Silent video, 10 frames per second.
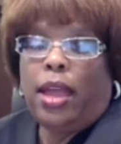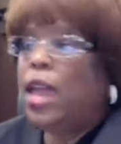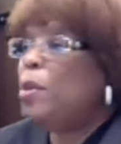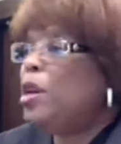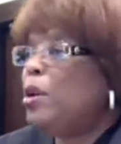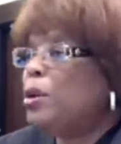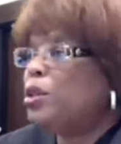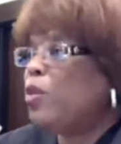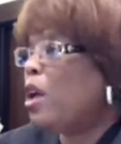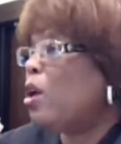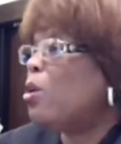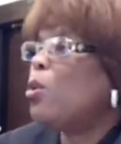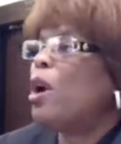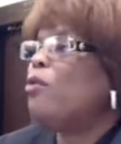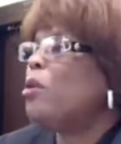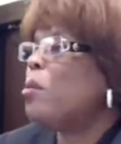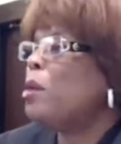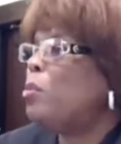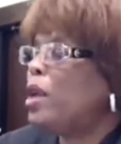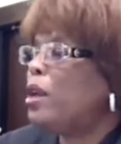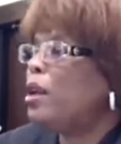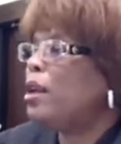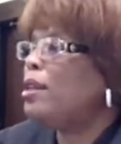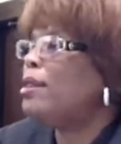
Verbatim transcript: Amy Doe's file, whoever it may be,